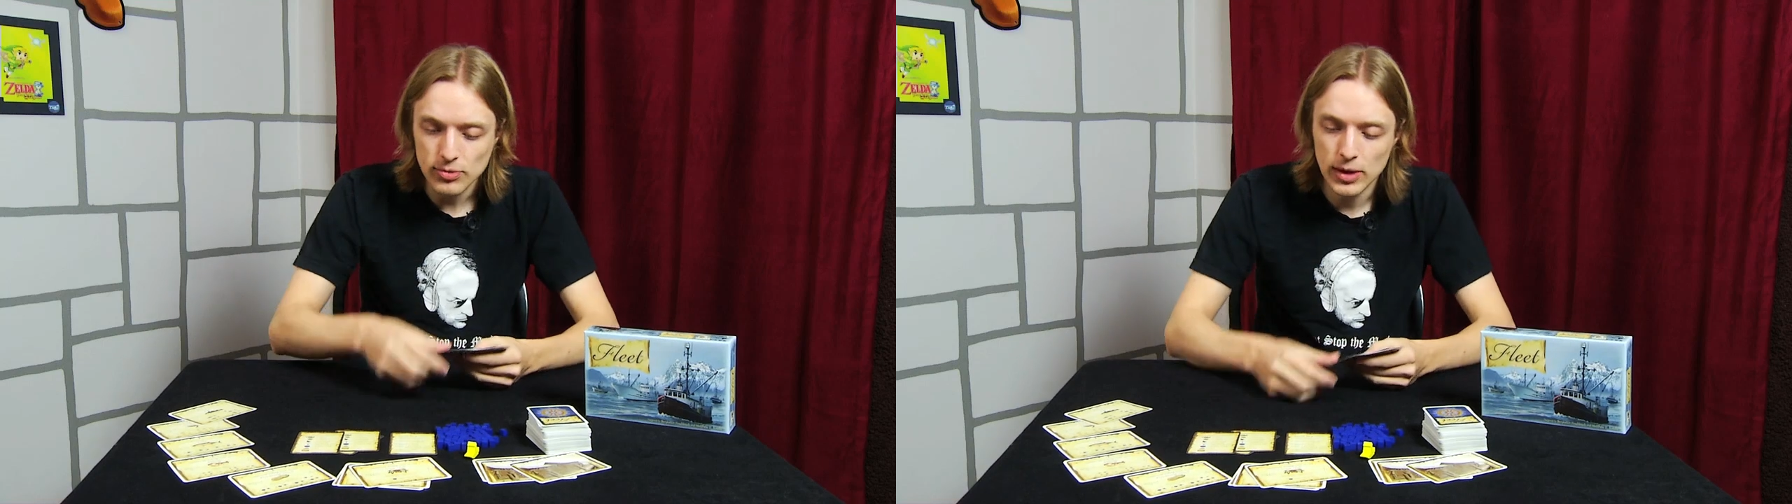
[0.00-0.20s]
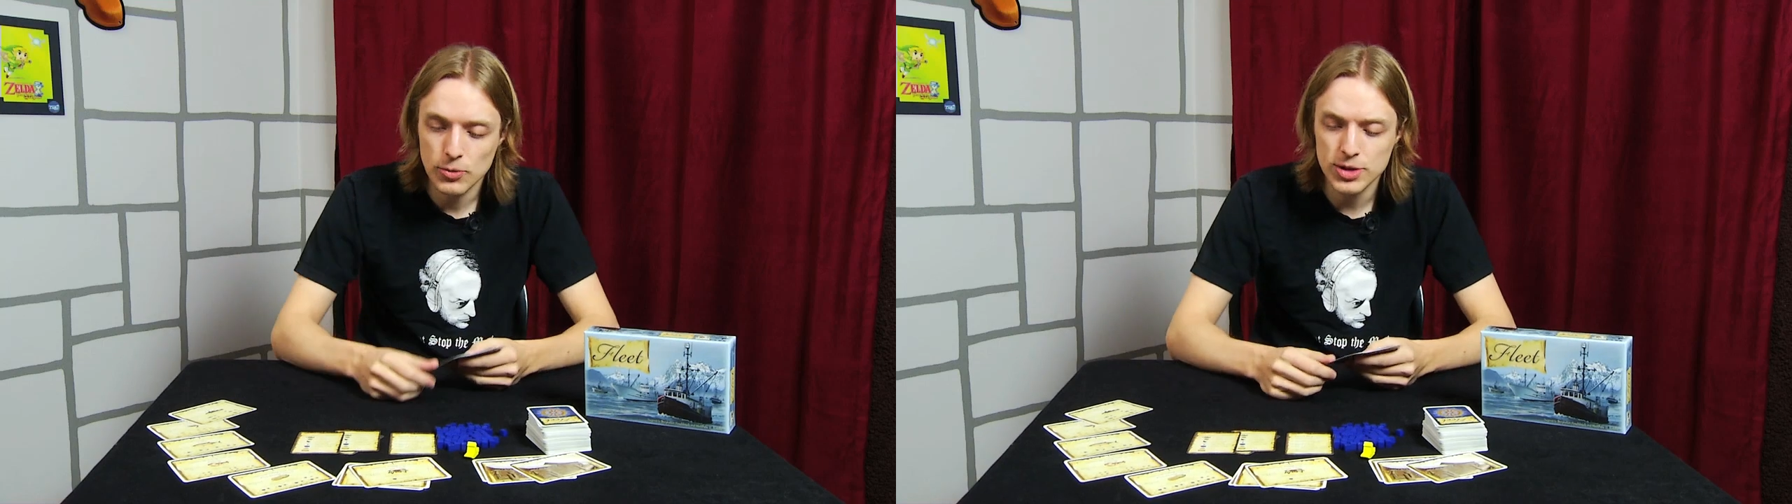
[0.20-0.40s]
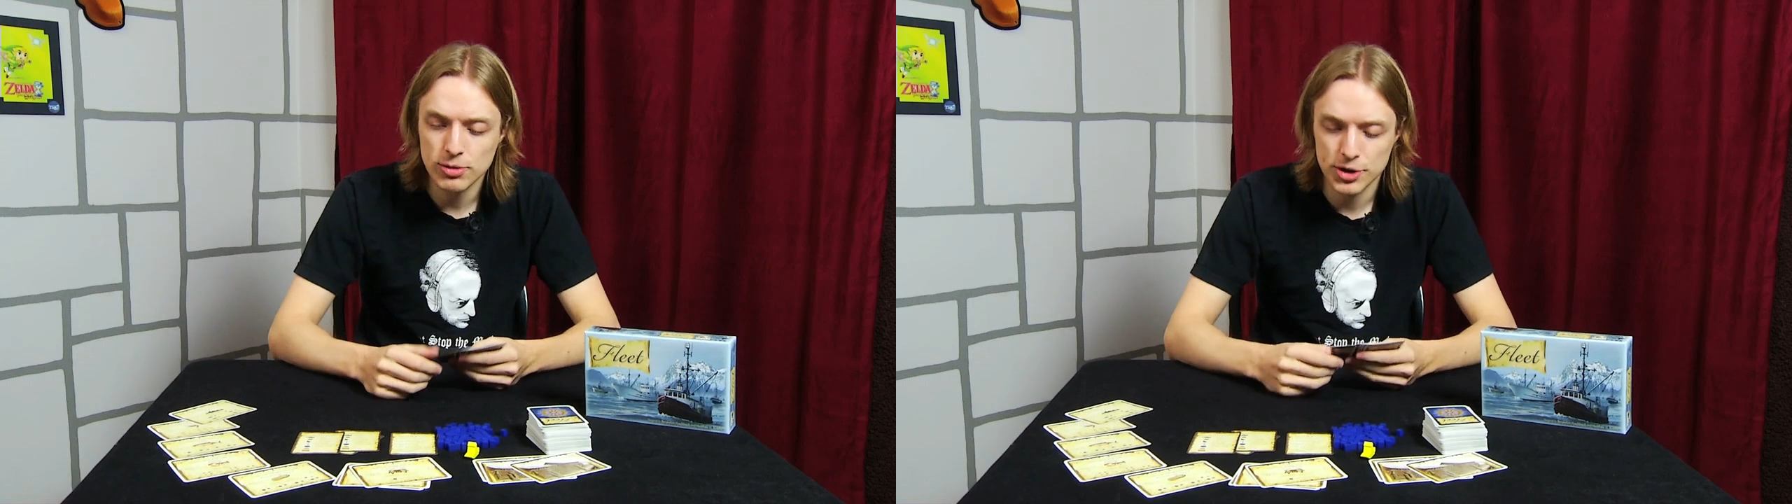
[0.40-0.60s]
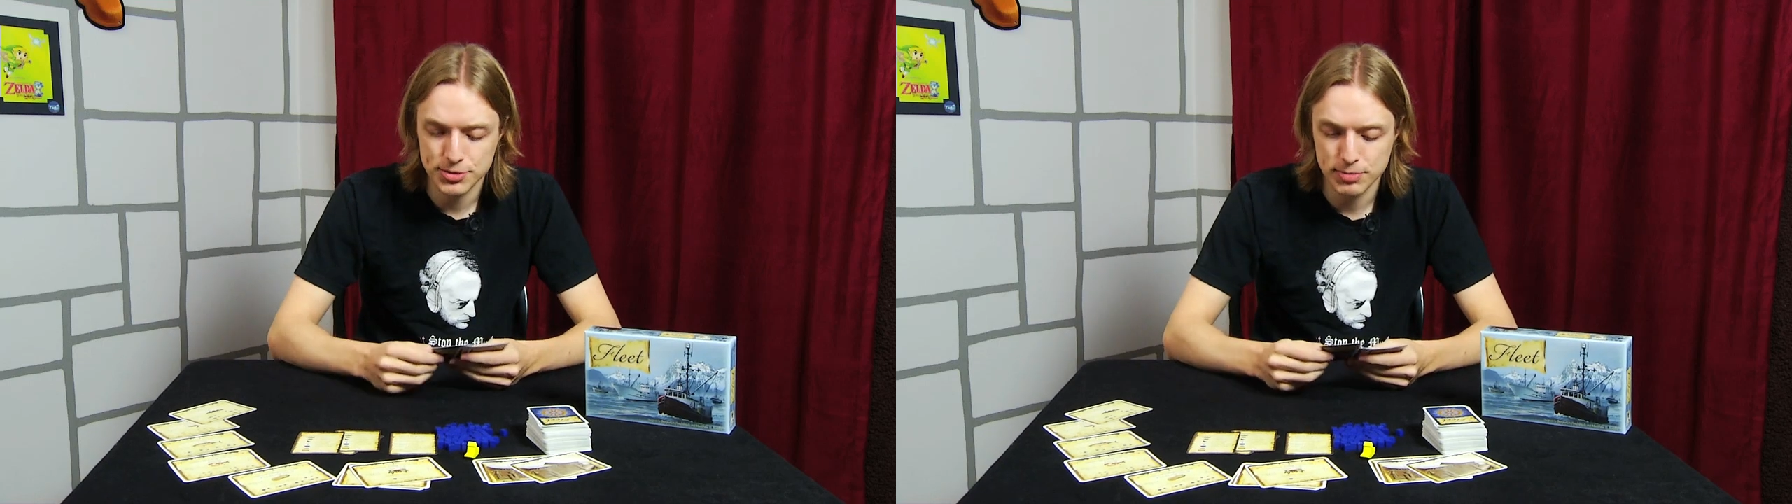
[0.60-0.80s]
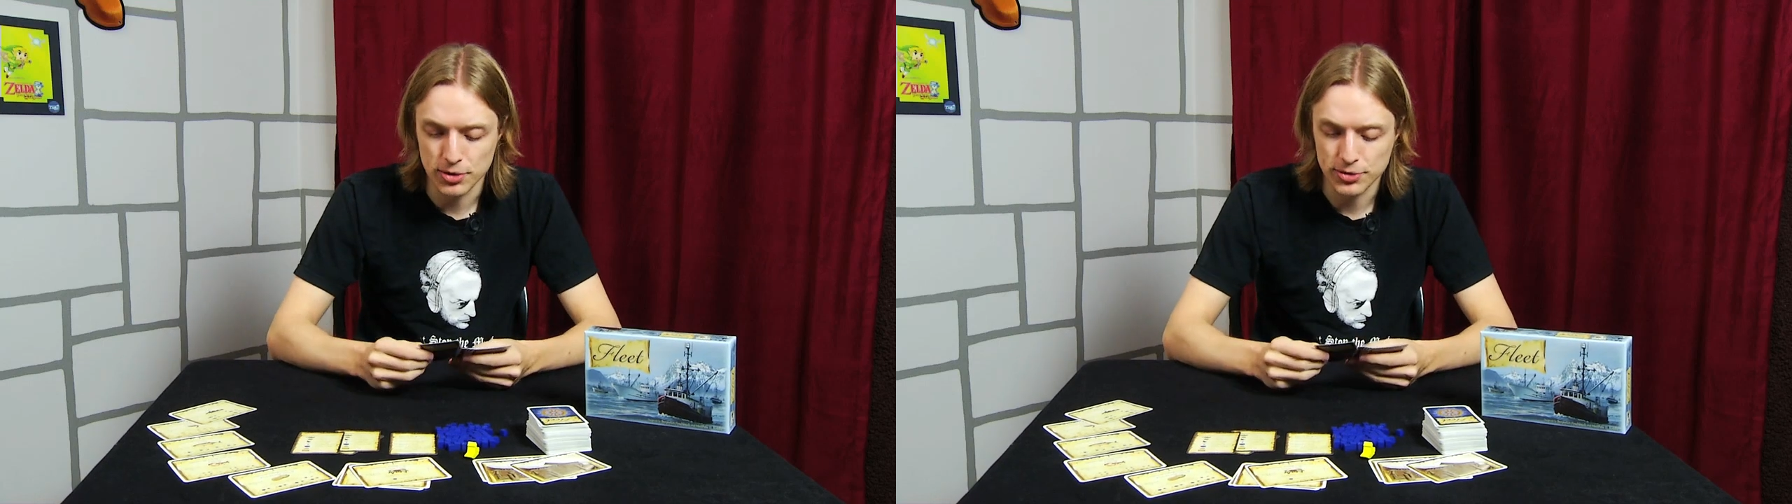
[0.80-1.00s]
When you launch
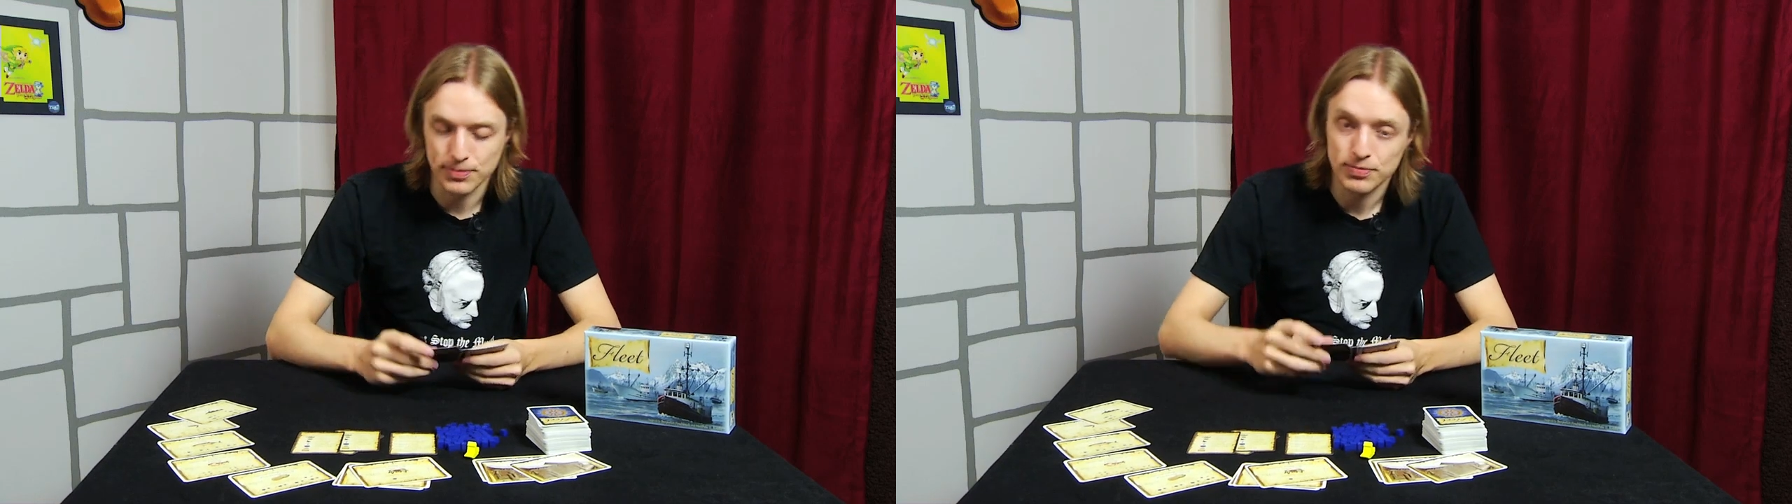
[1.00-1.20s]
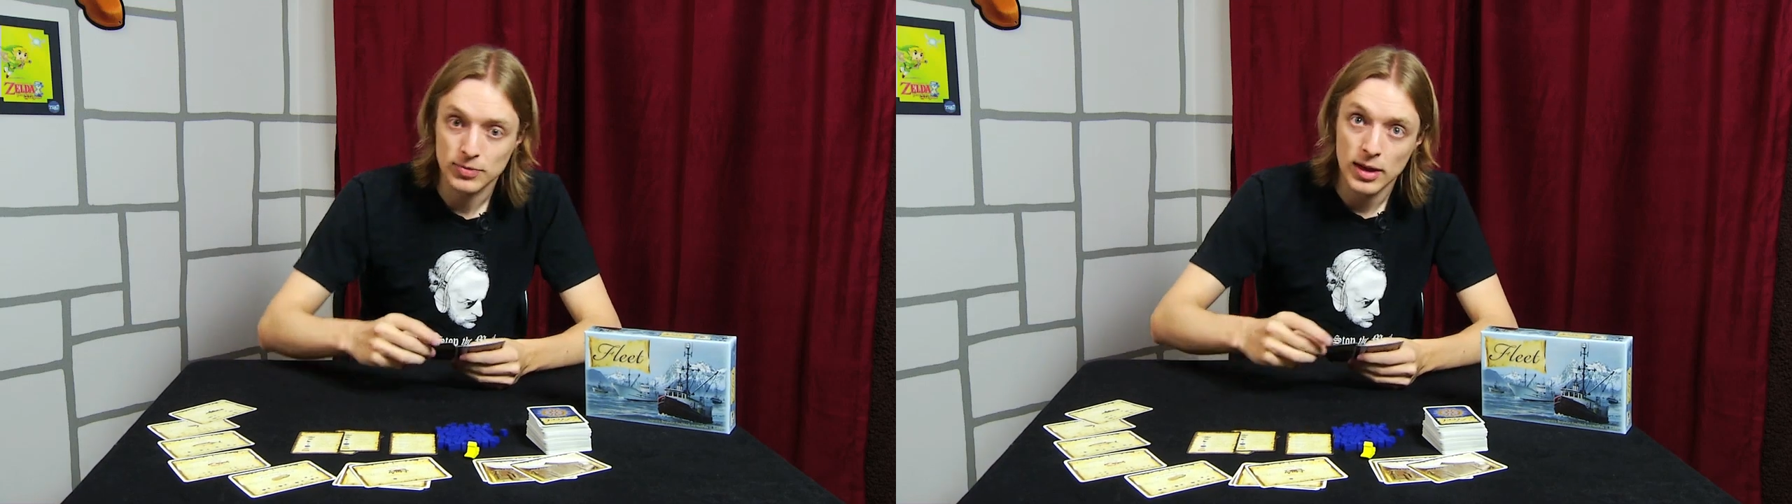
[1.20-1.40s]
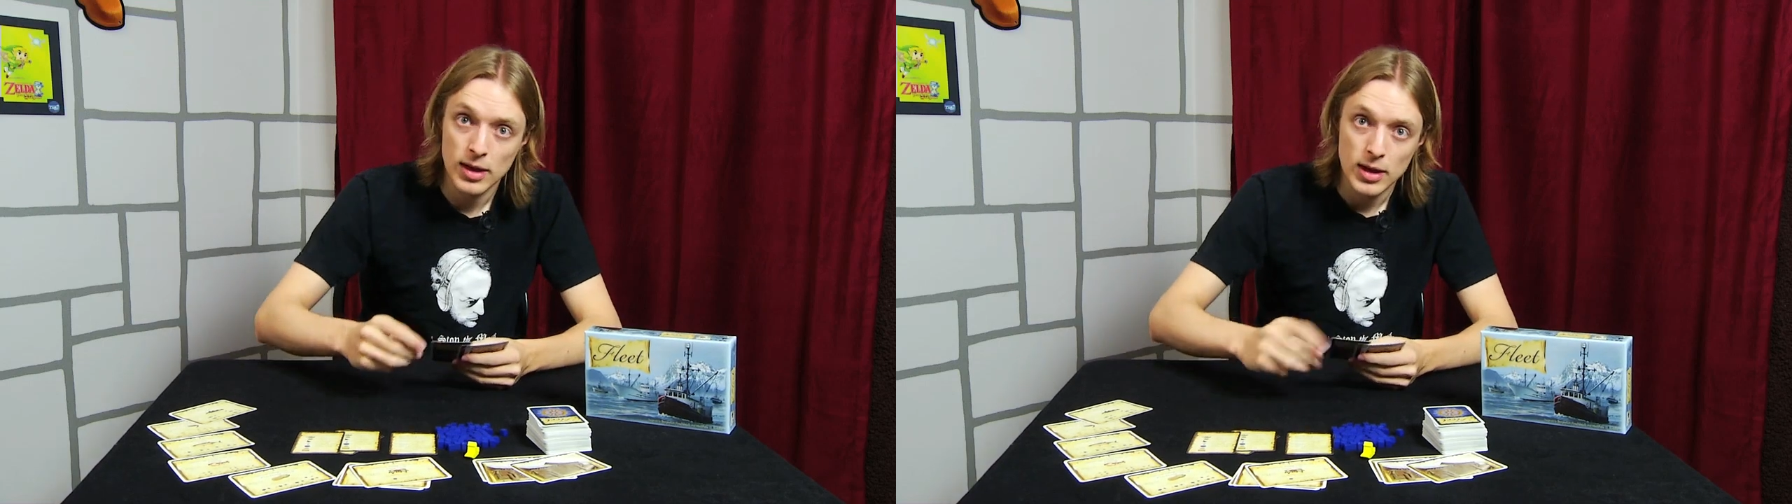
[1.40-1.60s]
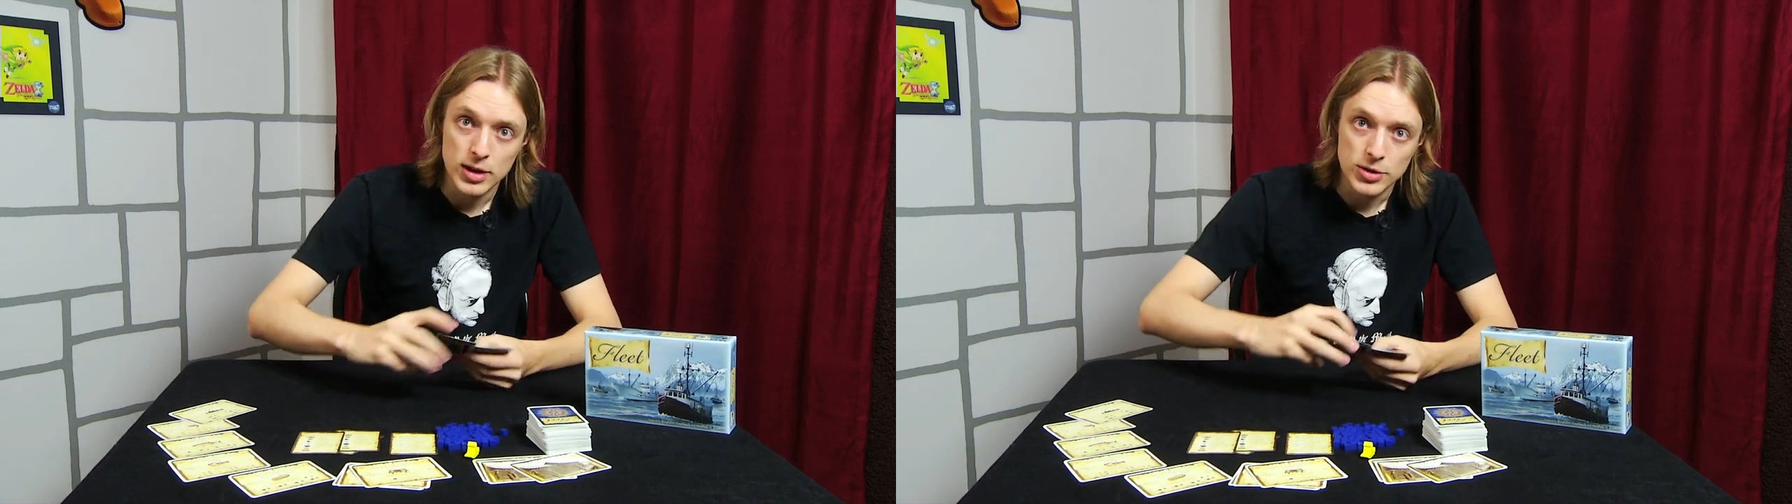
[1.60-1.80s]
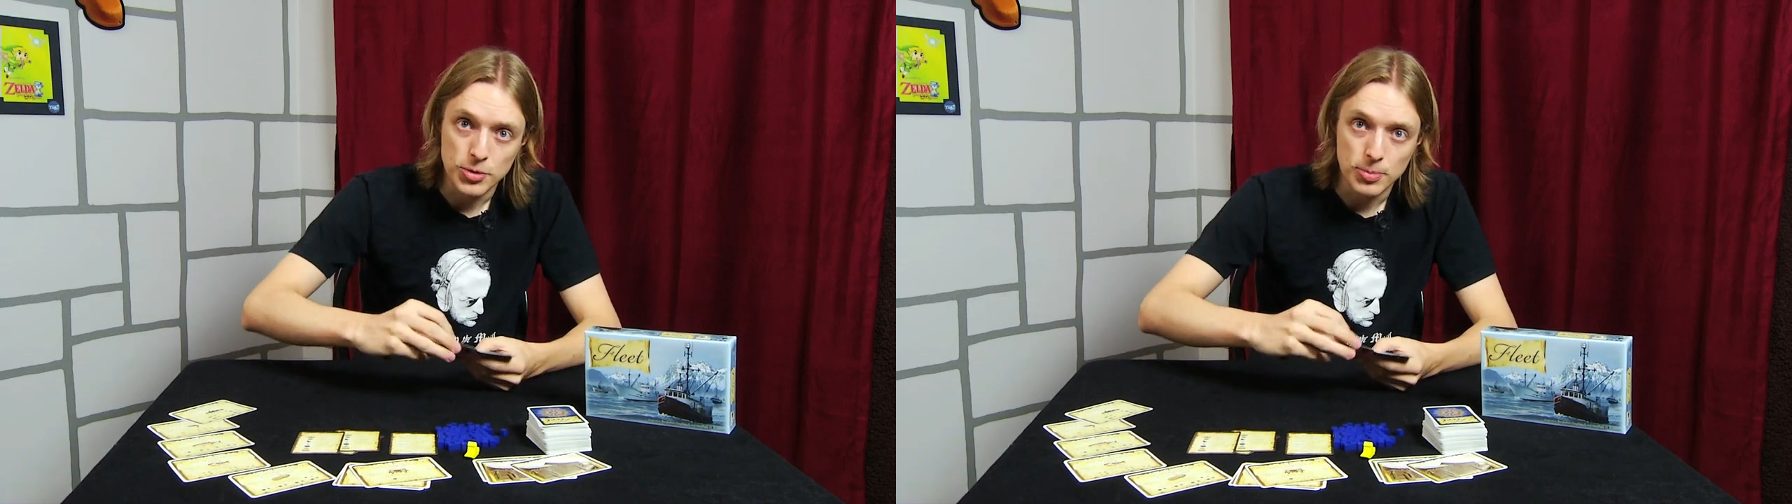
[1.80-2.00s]
boats, you